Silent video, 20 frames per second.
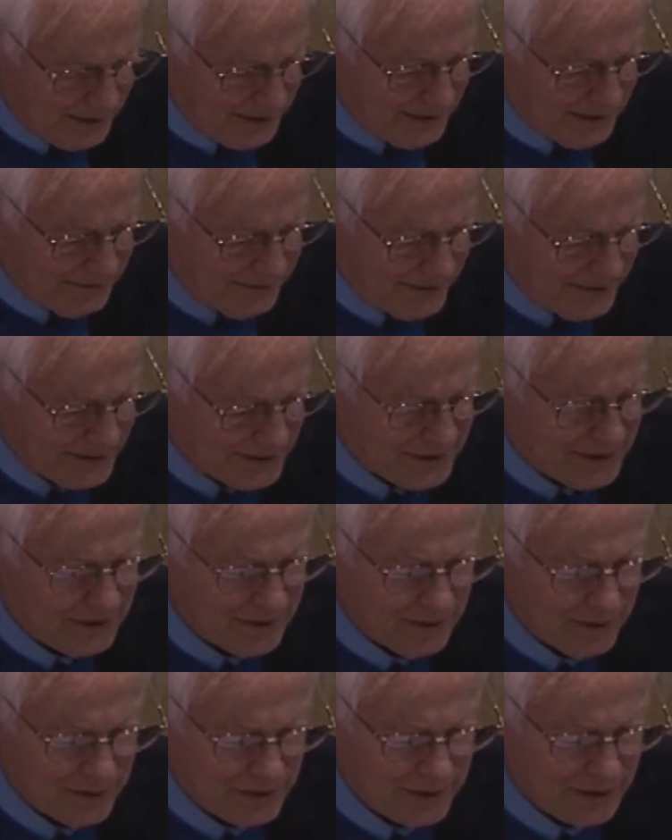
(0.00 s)
advanced the
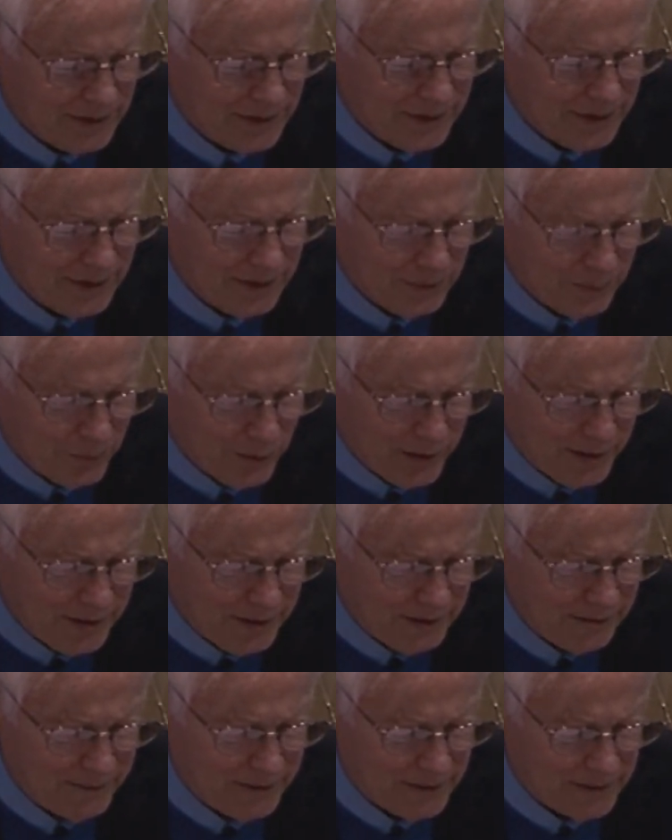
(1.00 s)
notion that one
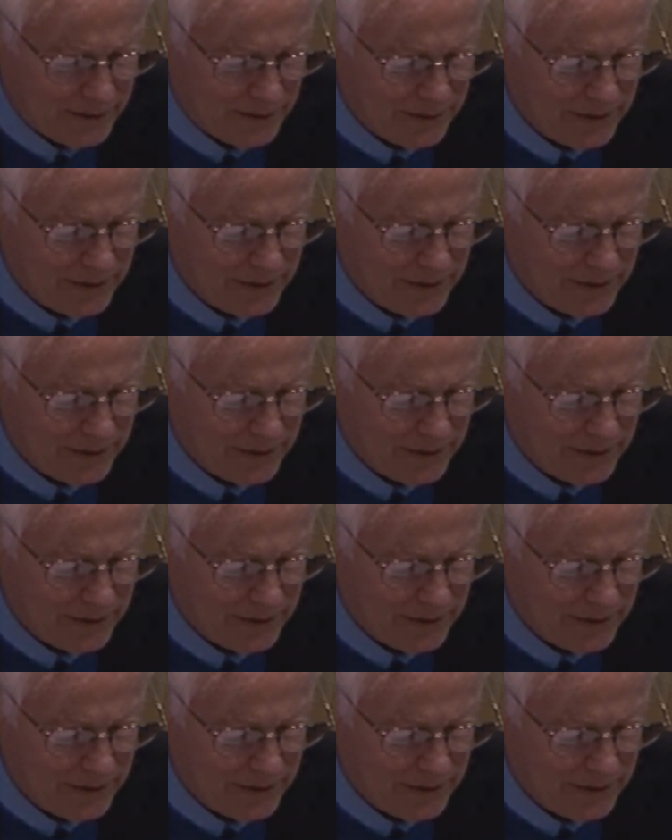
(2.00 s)
individual